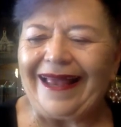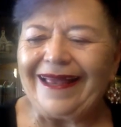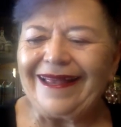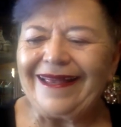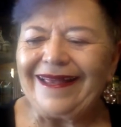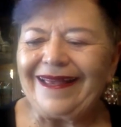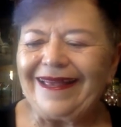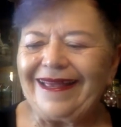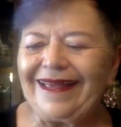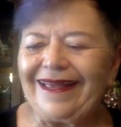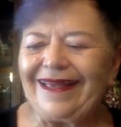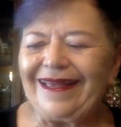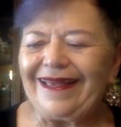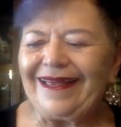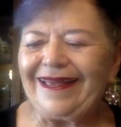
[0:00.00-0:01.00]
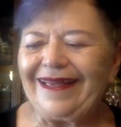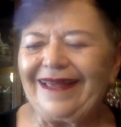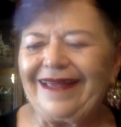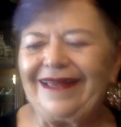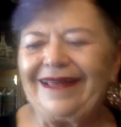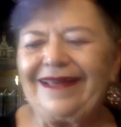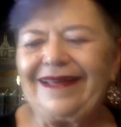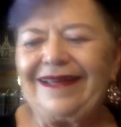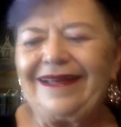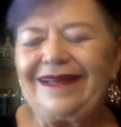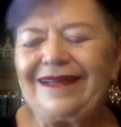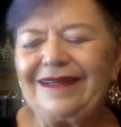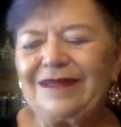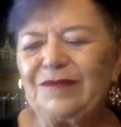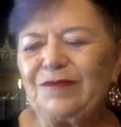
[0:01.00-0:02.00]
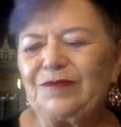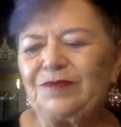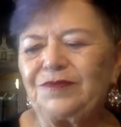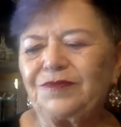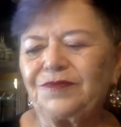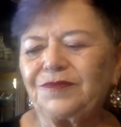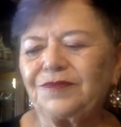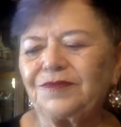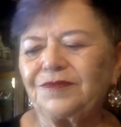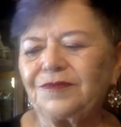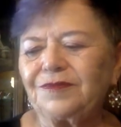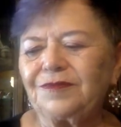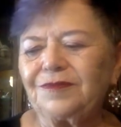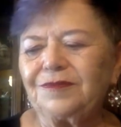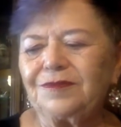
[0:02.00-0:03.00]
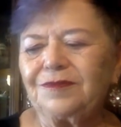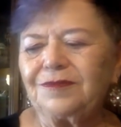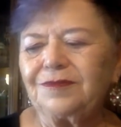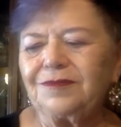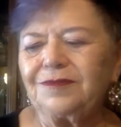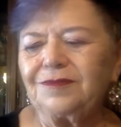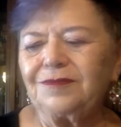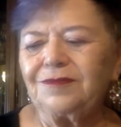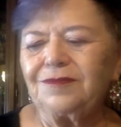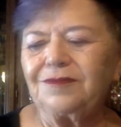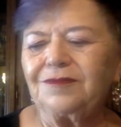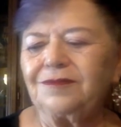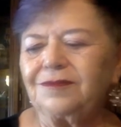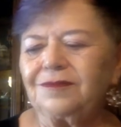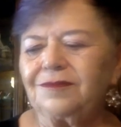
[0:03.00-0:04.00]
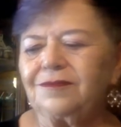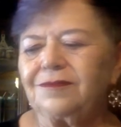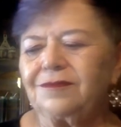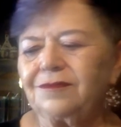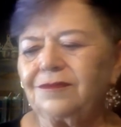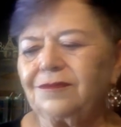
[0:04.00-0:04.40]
No words are spoken by the person on screen.